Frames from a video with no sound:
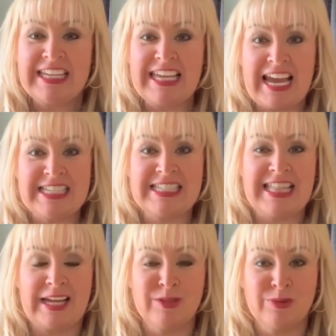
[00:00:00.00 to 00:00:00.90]
Yes,
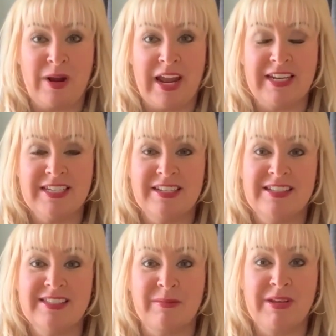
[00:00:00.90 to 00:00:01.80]
that's right.
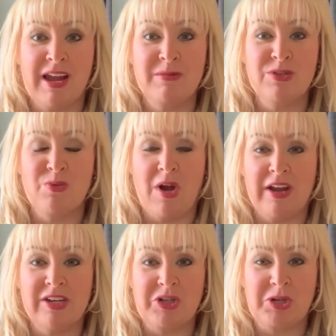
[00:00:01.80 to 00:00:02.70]
Sometimes you
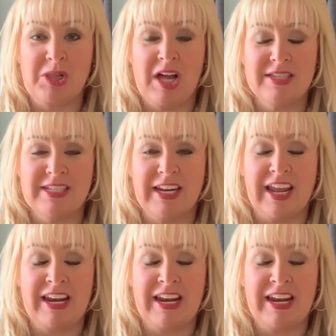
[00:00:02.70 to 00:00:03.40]
walk into your closet